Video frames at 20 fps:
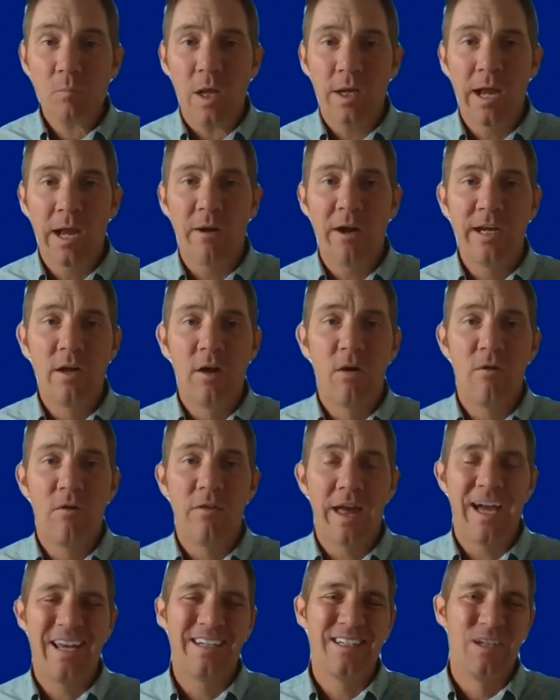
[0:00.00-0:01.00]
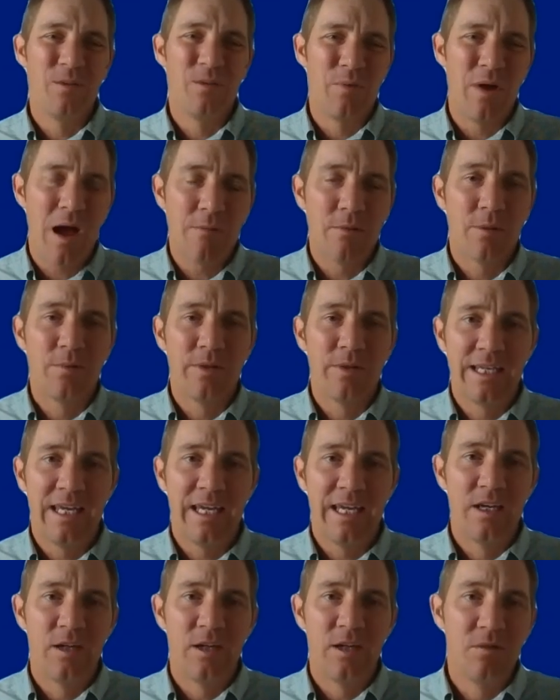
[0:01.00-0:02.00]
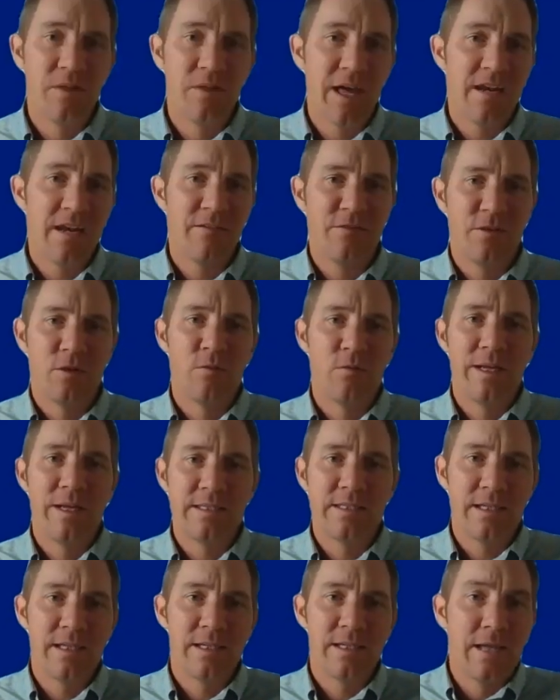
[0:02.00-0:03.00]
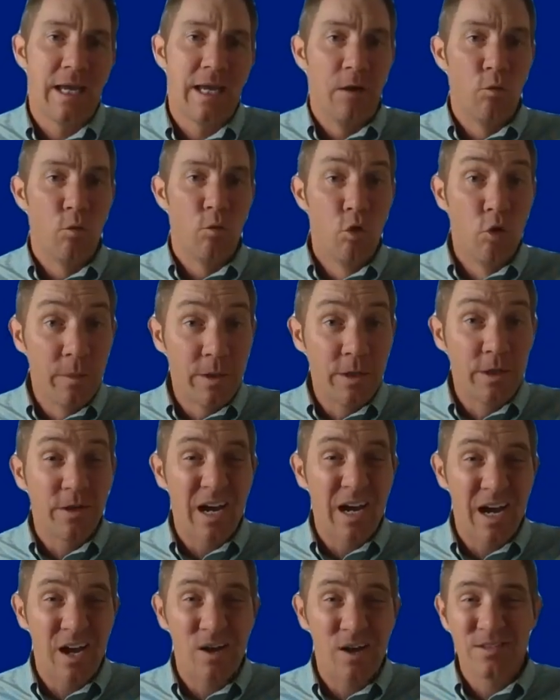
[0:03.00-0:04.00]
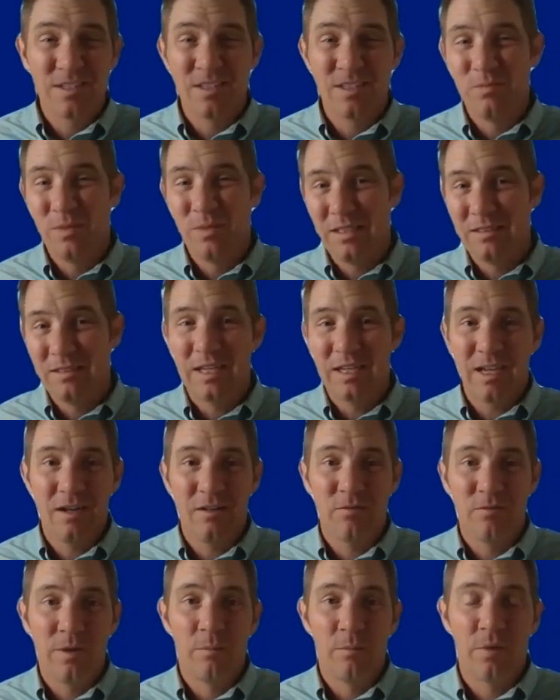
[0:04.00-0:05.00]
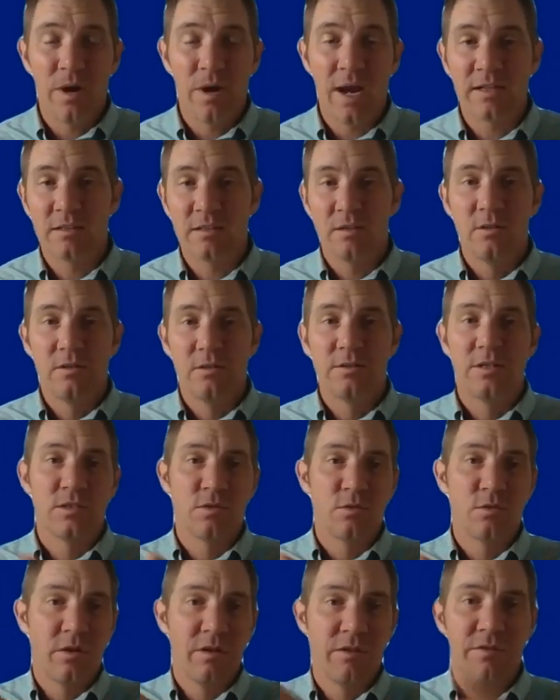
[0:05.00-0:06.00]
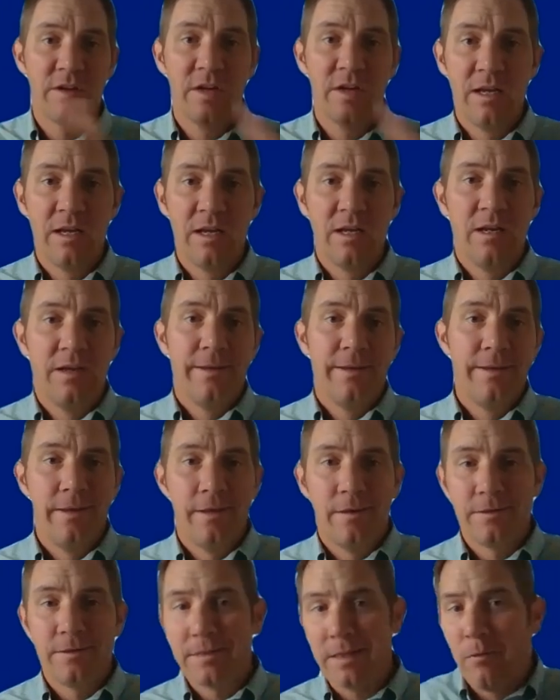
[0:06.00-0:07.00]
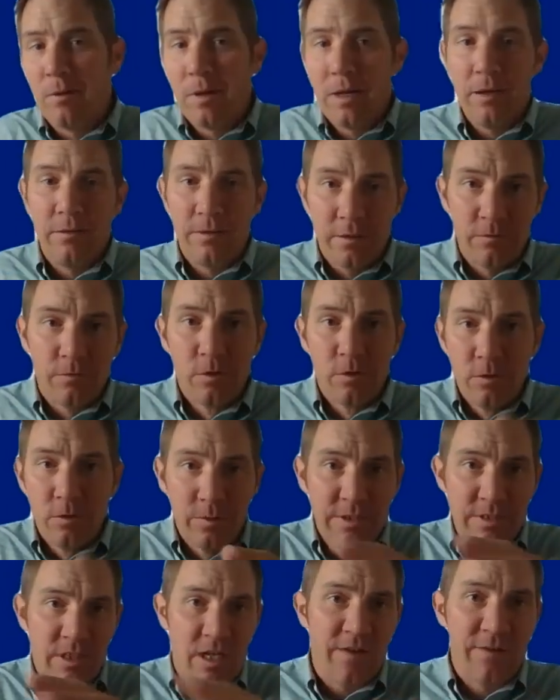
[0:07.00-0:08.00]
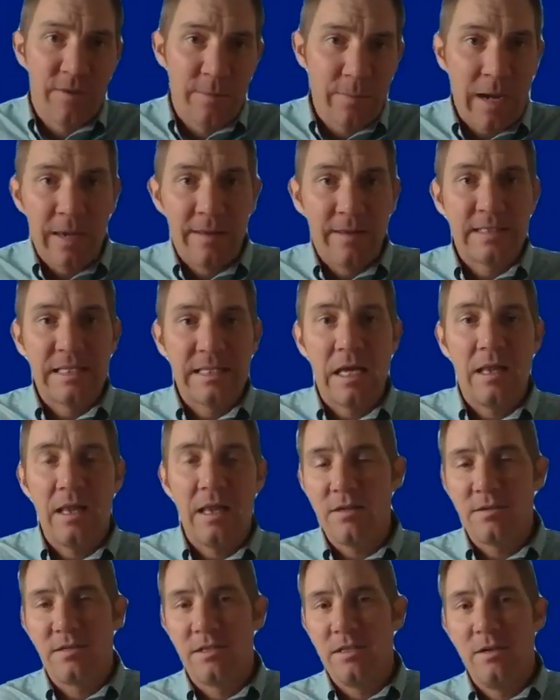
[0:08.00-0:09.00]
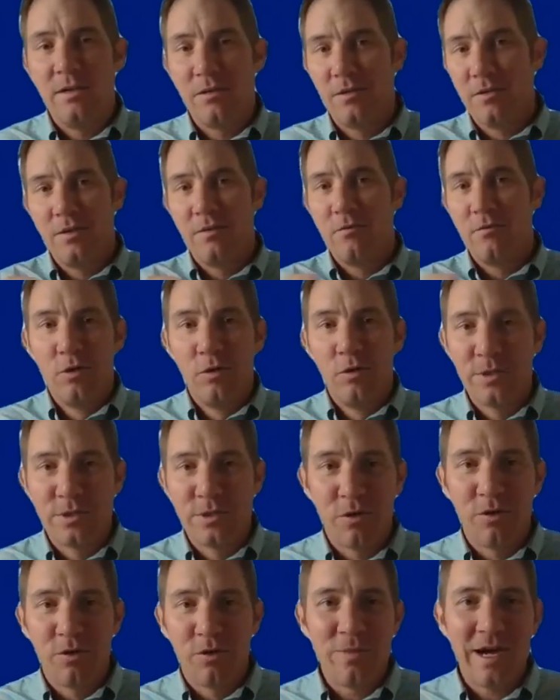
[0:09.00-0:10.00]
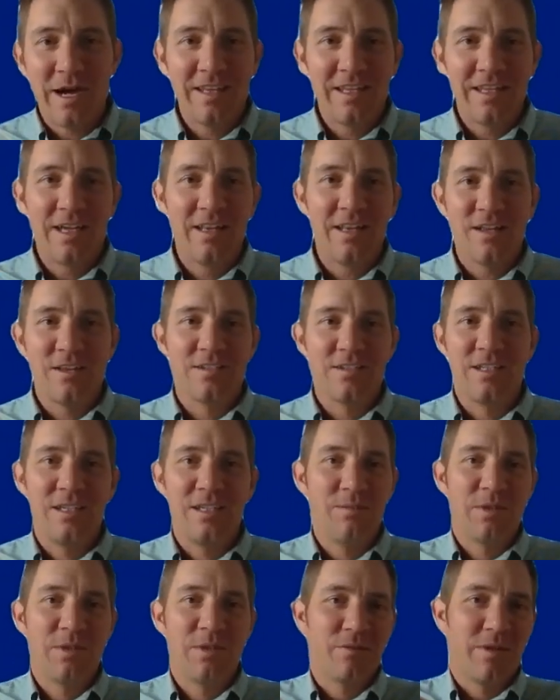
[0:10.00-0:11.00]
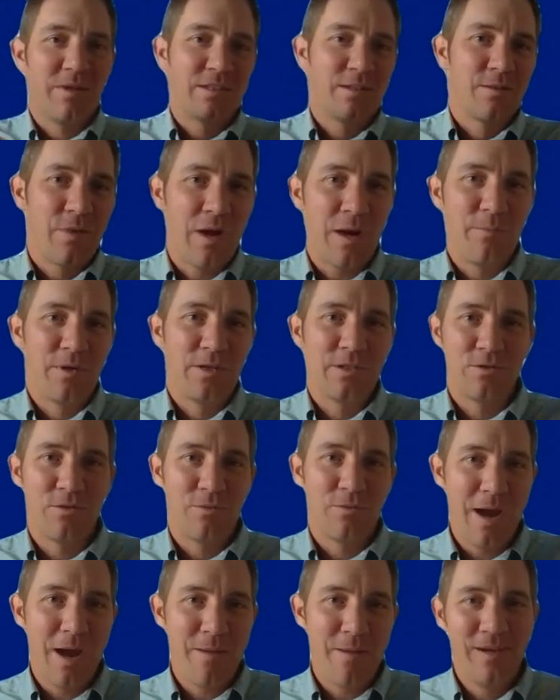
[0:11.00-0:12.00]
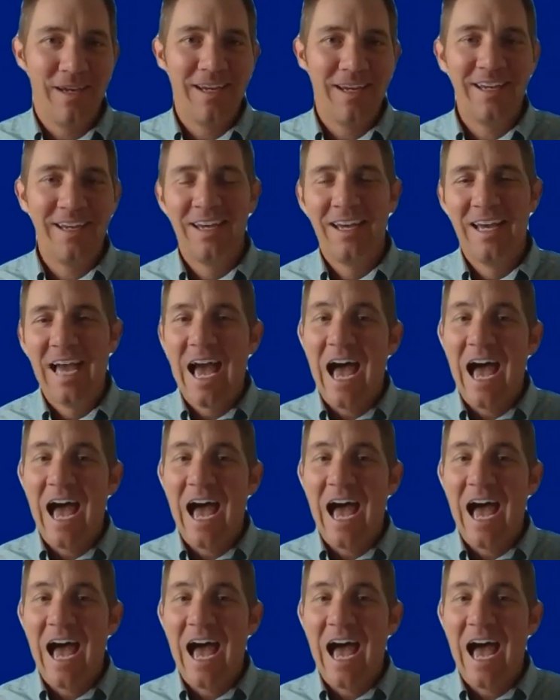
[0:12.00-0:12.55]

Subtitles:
Now, I know that you probably can't do that if you're renting a room in your house. It'd be kind of impractical to sort of, say, well, the room is covered by this LLC, or the room is owned by the LLC, but the rest of the property is owned by me.